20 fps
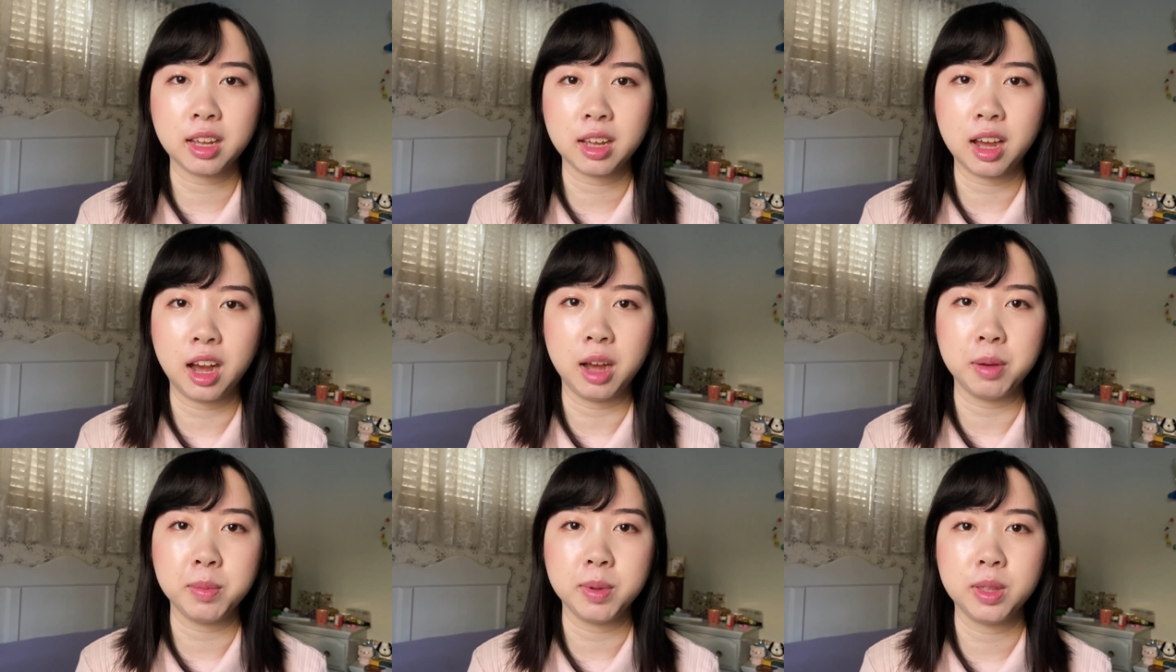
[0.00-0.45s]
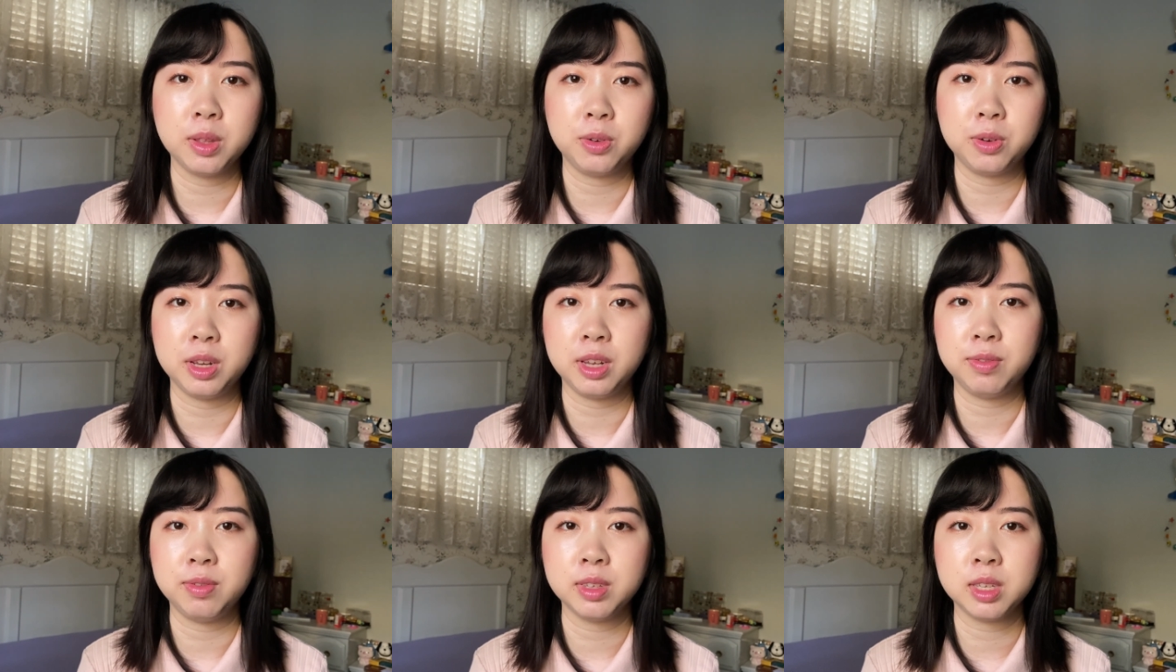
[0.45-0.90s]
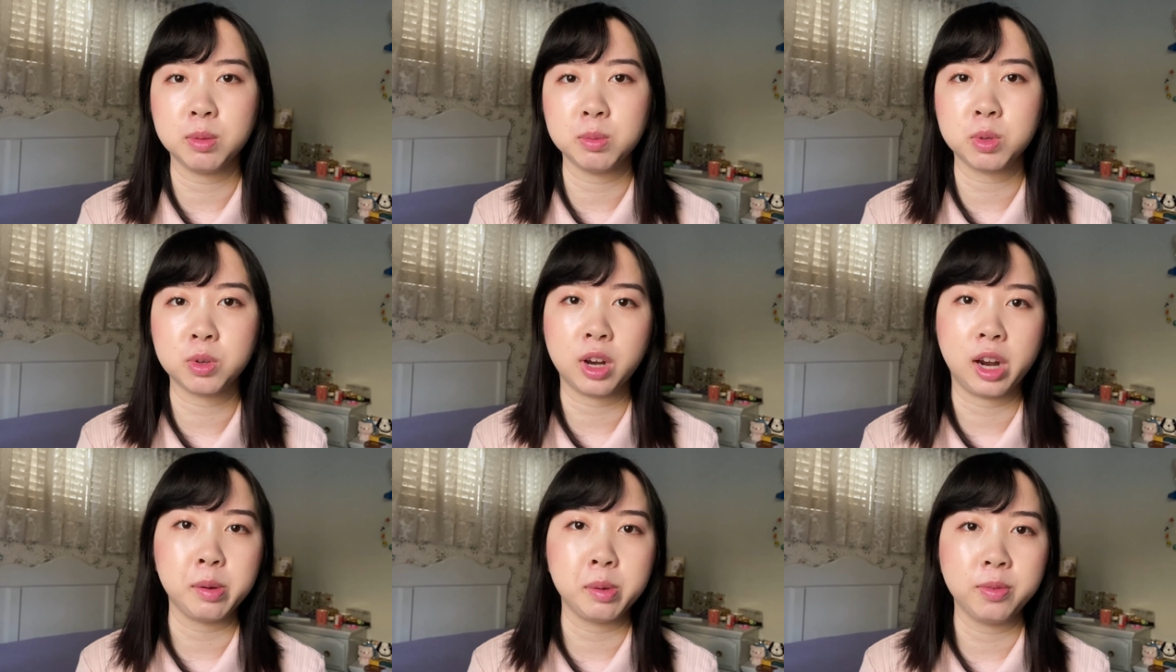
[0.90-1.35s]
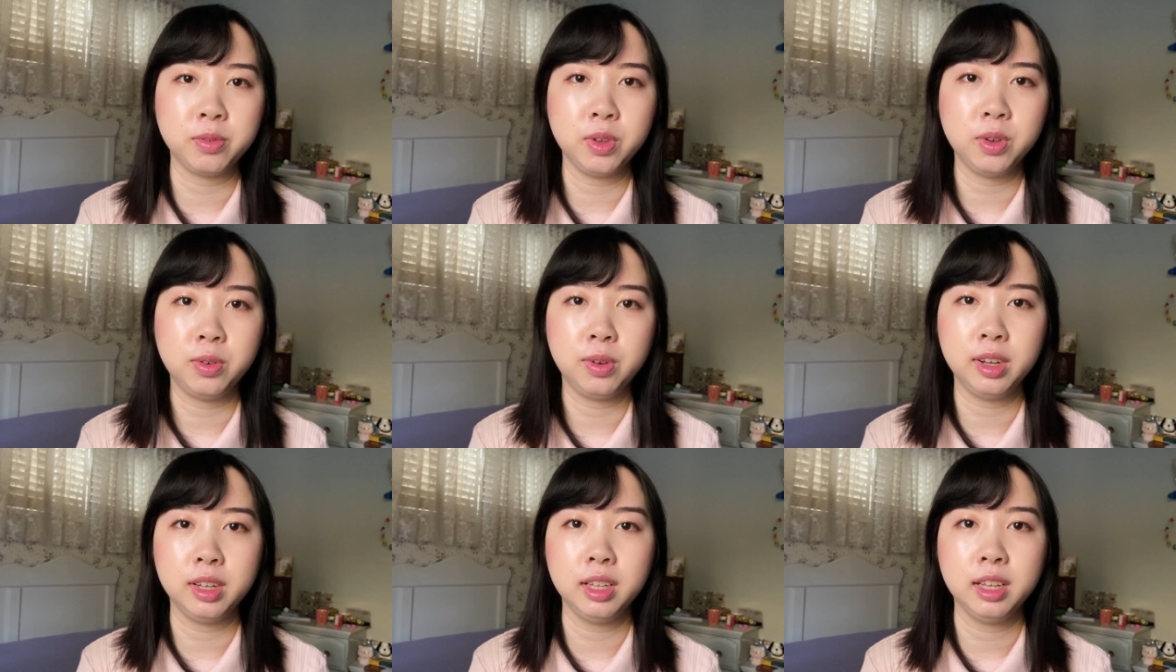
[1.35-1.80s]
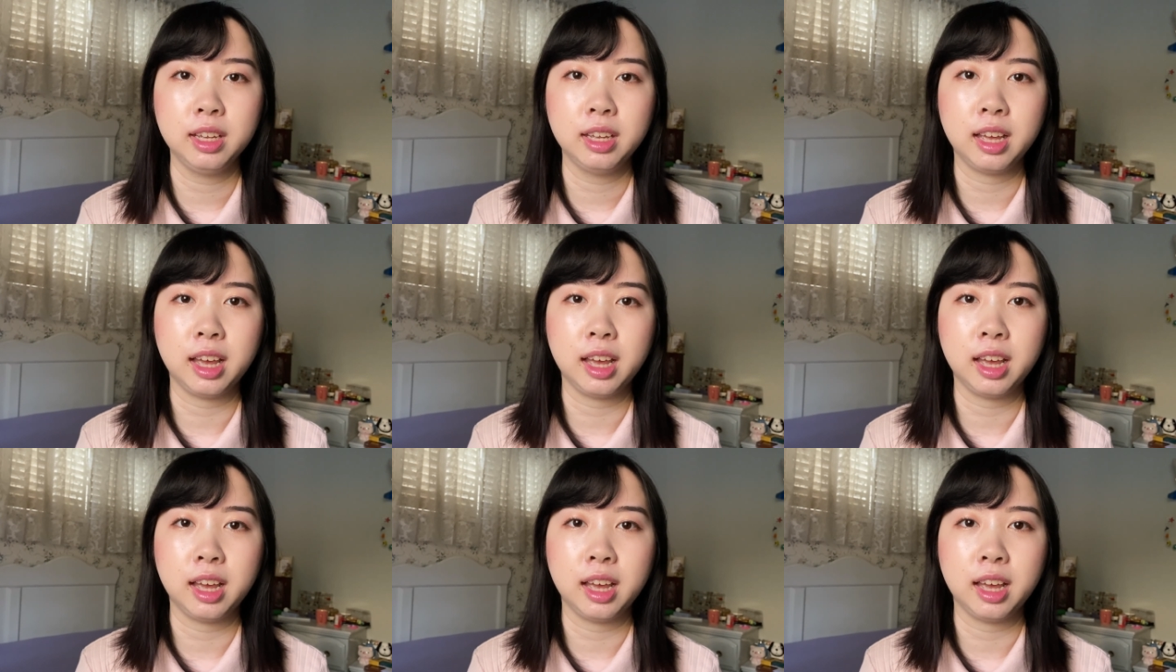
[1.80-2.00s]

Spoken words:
comment, or even subscribe if you want.